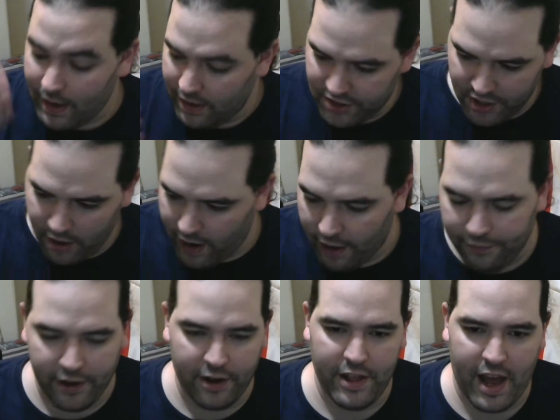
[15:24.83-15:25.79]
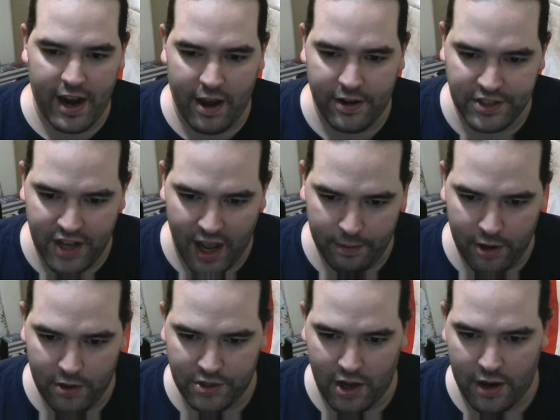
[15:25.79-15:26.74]
So I'll figure that out as time
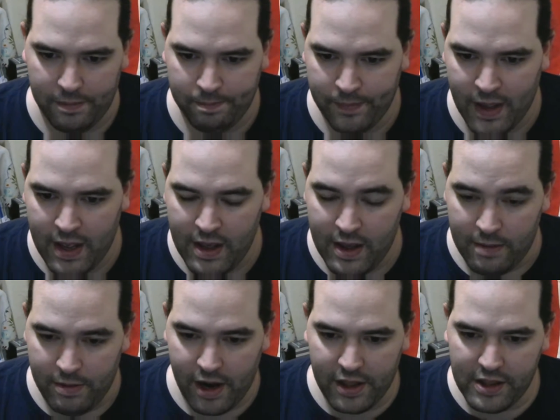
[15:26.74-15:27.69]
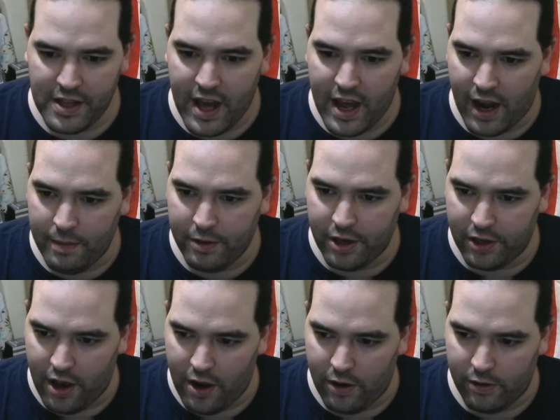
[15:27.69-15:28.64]
goes on. But other than that, I'm going to
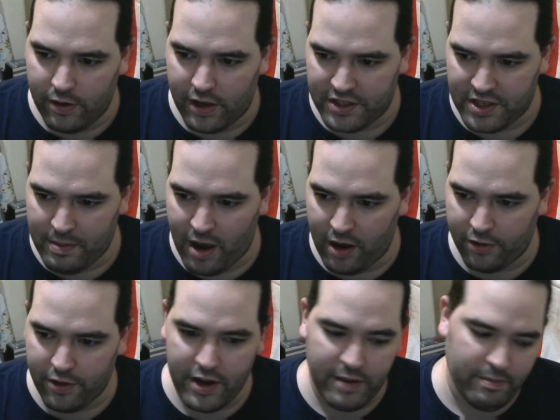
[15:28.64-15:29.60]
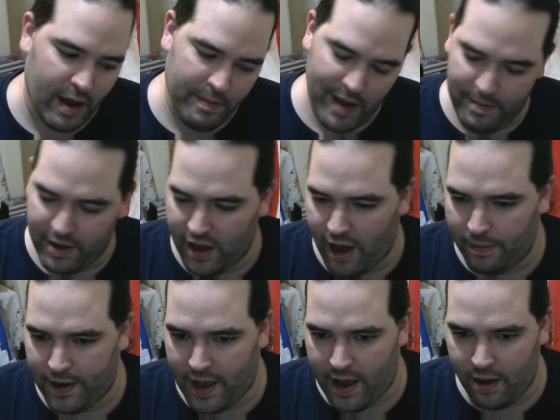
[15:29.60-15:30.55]
go because I'm hungry. My baby
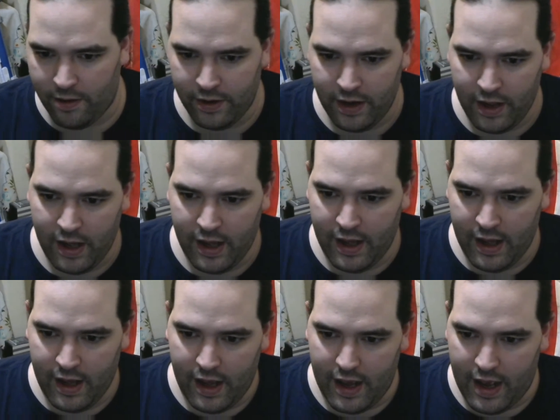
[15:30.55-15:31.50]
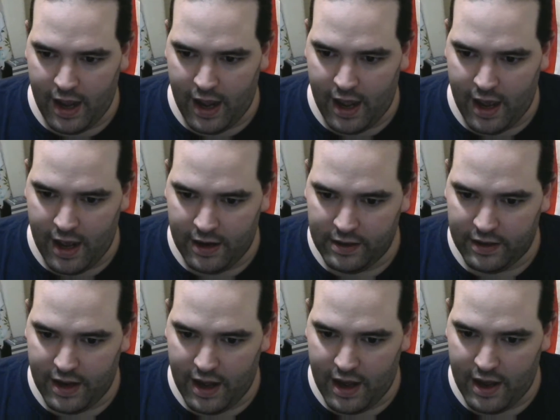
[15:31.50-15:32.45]
calmed down. And
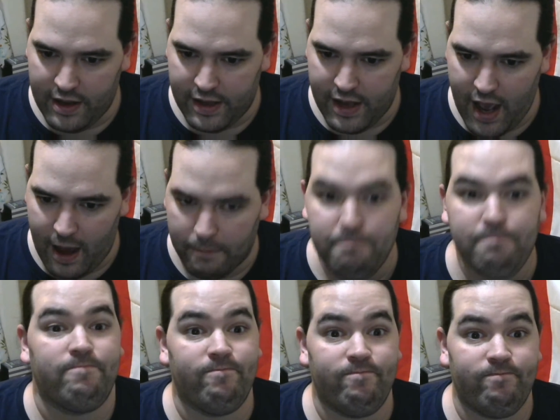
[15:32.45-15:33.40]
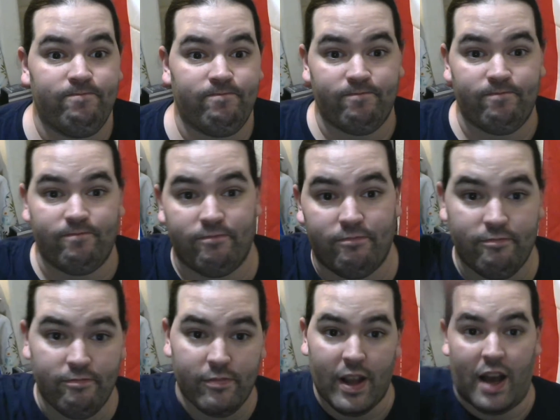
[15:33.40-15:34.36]
yeah,
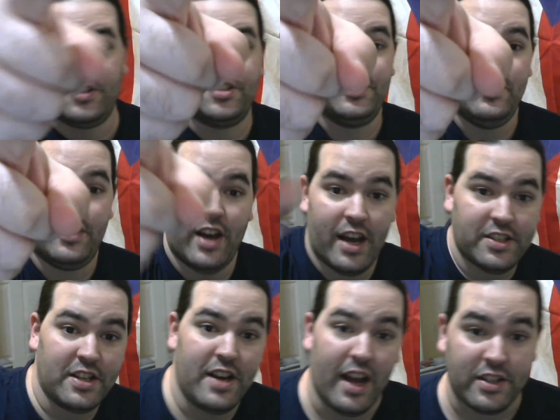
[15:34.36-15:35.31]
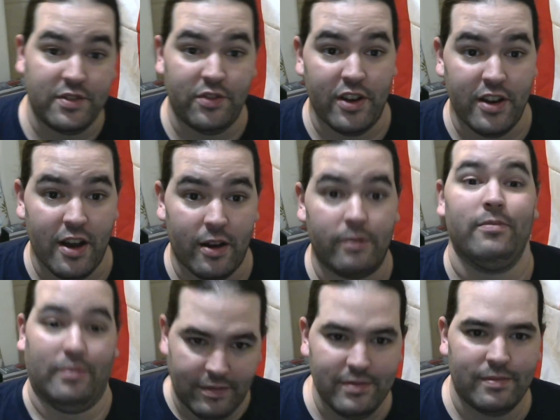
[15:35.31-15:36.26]
I'll see you guys in the next video.
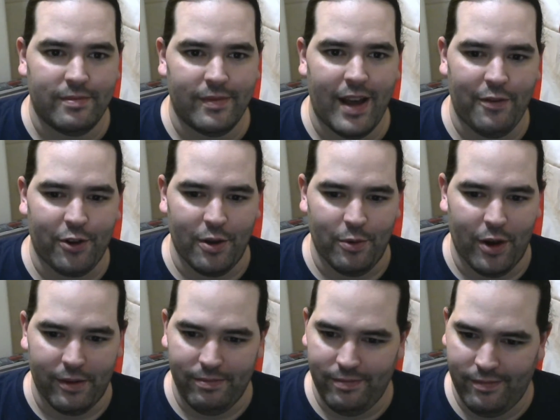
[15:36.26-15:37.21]
Have a good one.